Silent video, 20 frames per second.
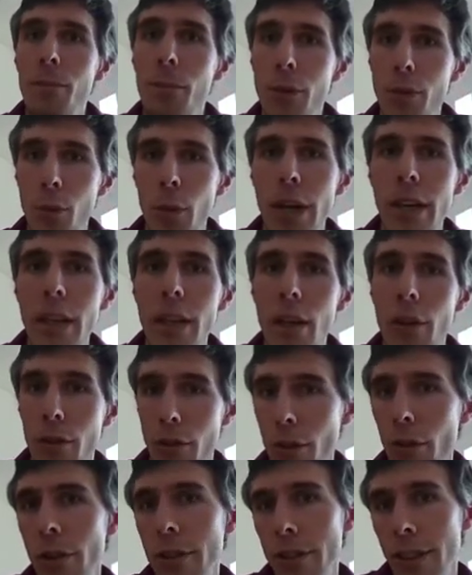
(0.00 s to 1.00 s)
between the
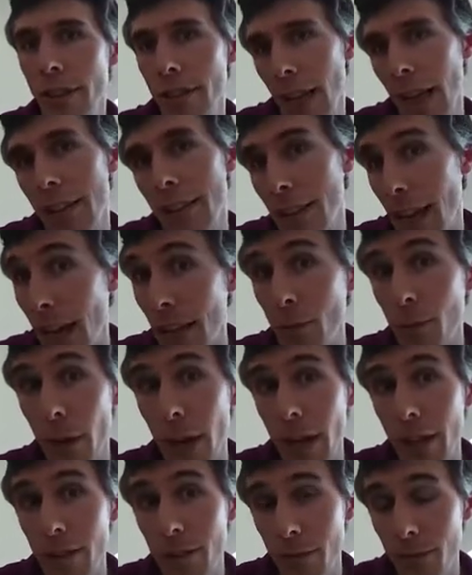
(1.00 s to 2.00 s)
authorities and
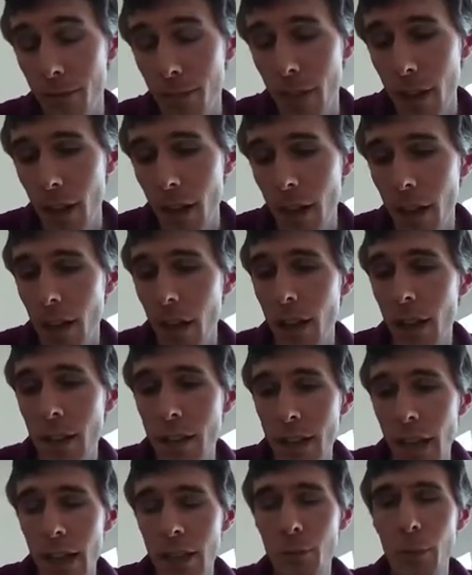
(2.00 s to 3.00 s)
taxpayers.
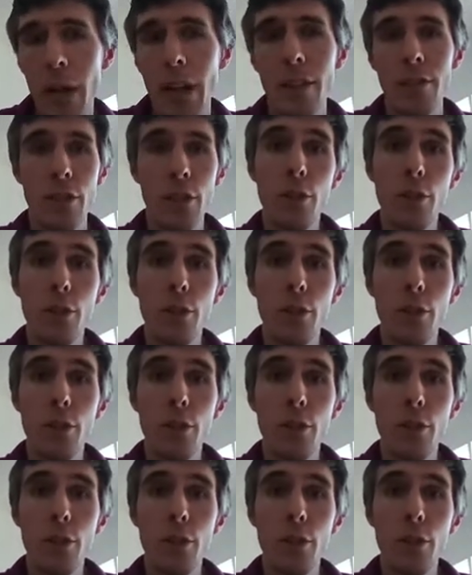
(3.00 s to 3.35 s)
Taxpayers